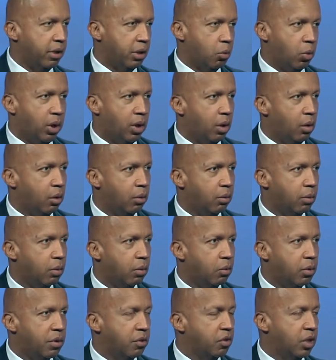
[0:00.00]
well,
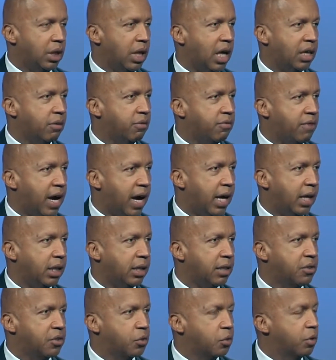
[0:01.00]
where there's a lot of
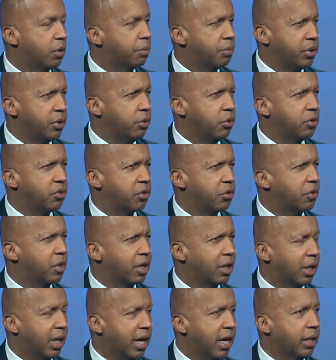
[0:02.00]
violence or abuse or
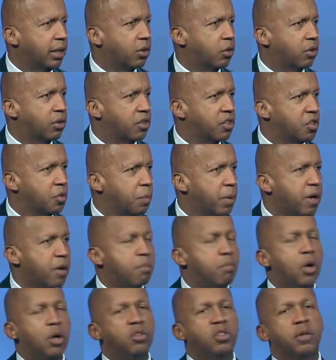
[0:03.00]
neglect or despair,
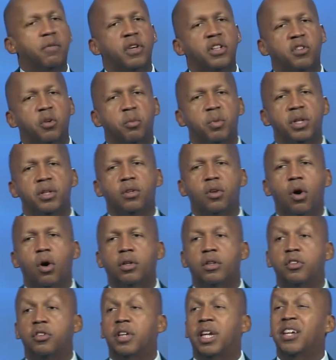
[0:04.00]
most of us have been
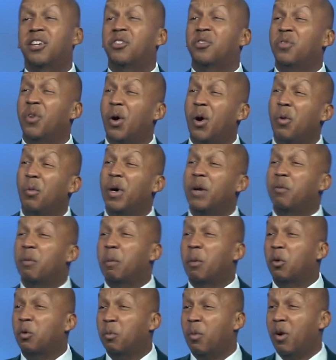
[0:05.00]
taught to stay as far away
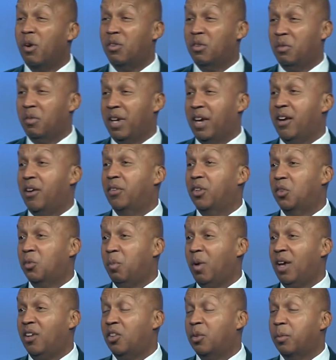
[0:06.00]
from those parts of town as
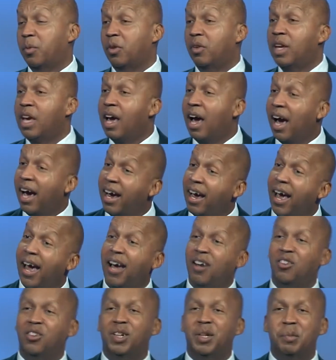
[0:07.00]
possible. I
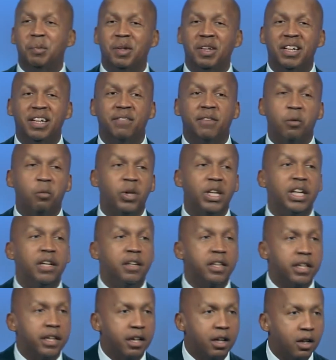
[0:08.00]
actually believe that we
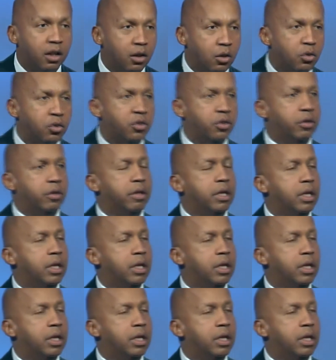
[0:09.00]
need to get closer